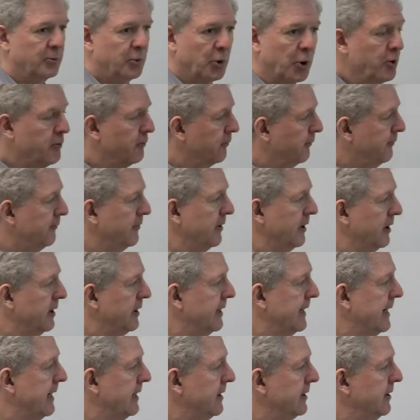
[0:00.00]
proof
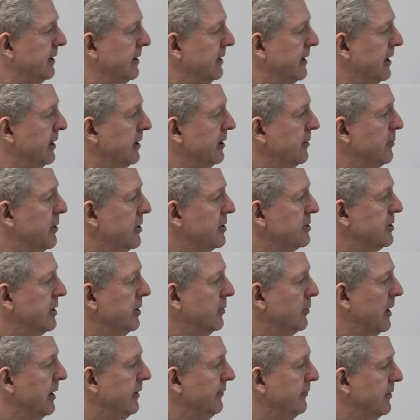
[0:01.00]
that the
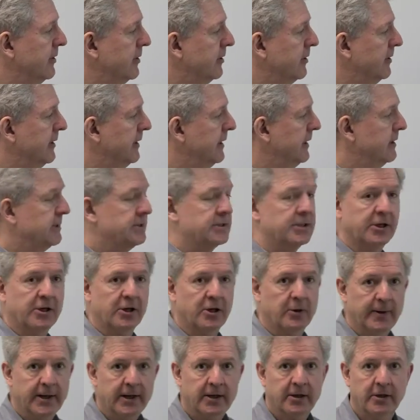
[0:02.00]
elementary wave theory is the
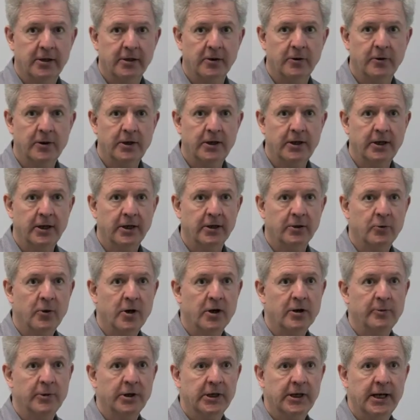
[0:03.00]
correct theory and
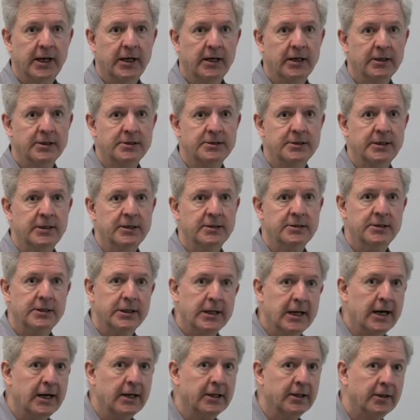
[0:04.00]
quantum mechanics is
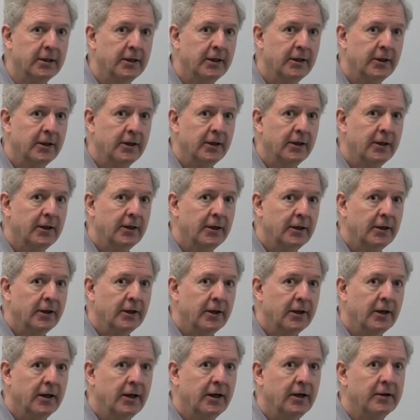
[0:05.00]
not.
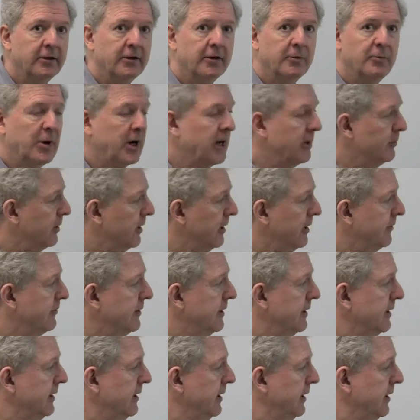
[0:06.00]
Uh, to my way of
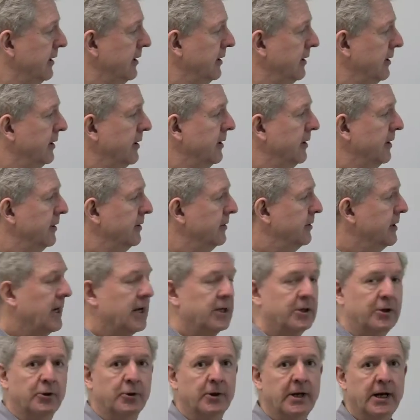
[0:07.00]
thinking,
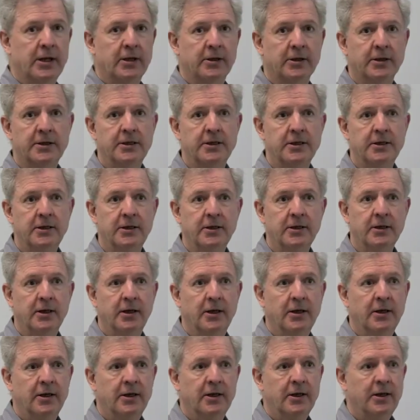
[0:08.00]
non-locality
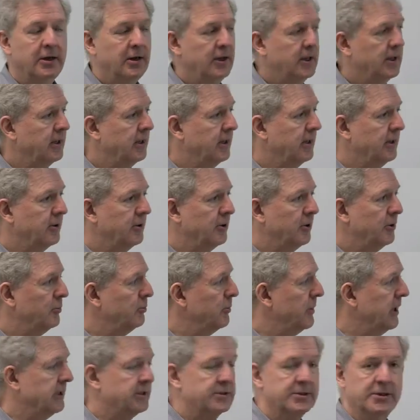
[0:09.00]
uh,
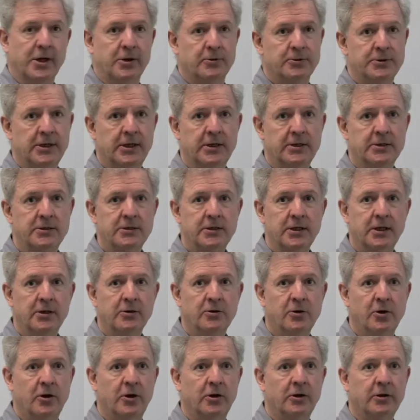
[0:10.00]
makes no sense at
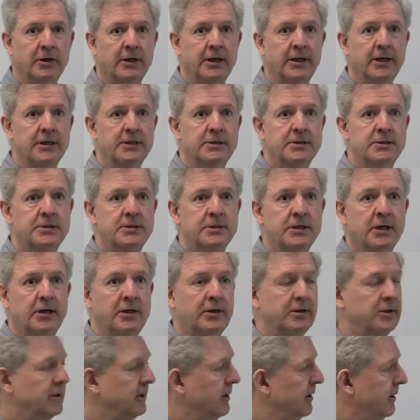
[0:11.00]
all. It's
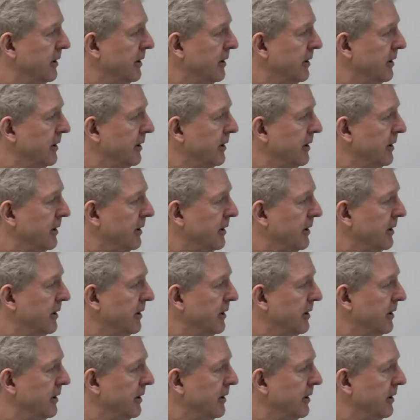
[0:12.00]
uh,